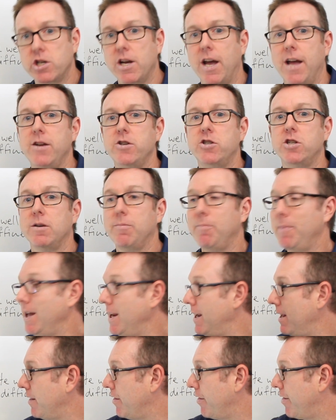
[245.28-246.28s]
change in
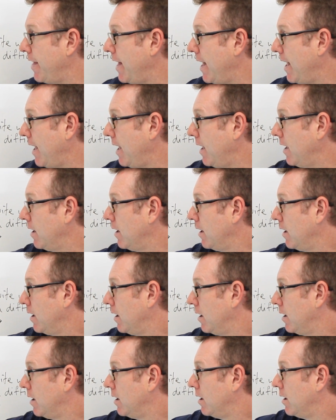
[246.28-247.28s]
meaning there
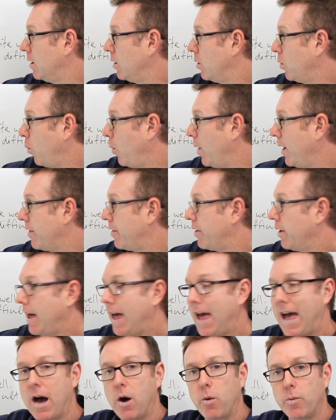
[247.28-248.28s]
with
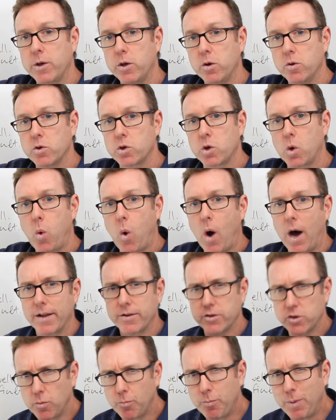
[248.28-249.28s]
how we use
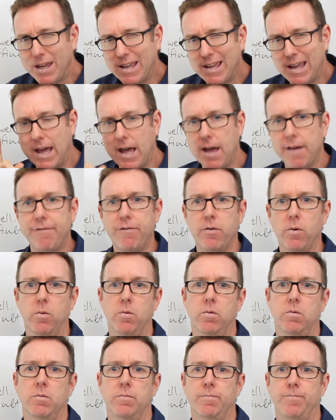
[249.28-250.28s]
quite. So be careful.
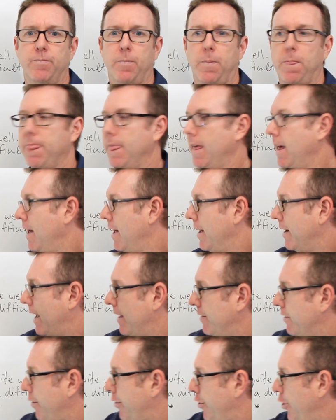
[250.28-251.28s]

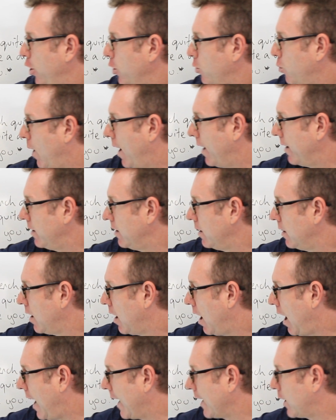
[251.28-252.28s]
And the third one,
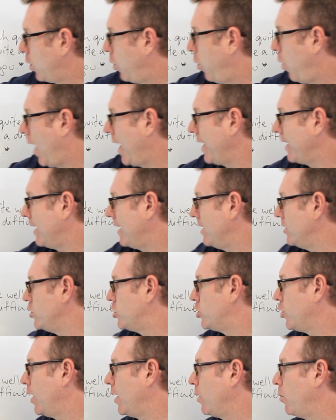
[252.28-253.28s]
I quite
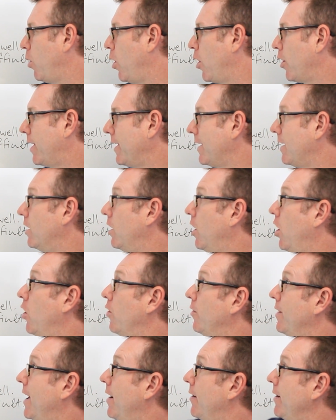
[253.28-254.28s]
enjoy working
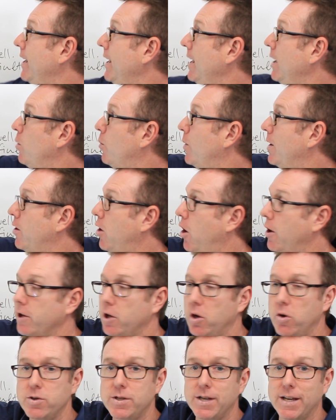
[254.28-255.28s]
alone. Now here we're
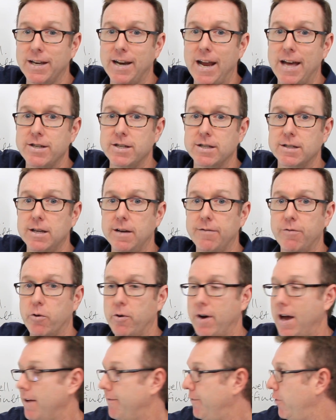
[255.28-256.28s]
not using an adjective or
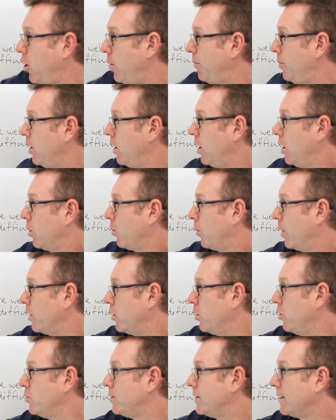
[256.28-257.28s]
an adverb. We're
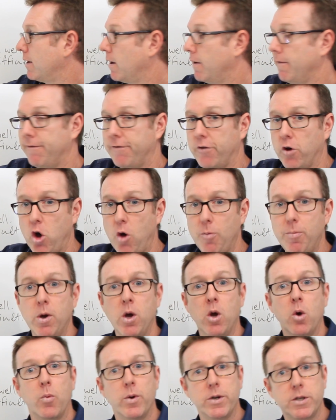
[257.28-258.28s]
using a verb,
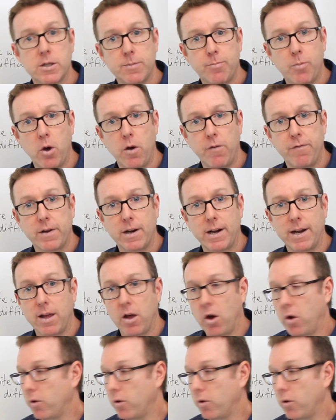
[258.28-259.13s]
which is perfectly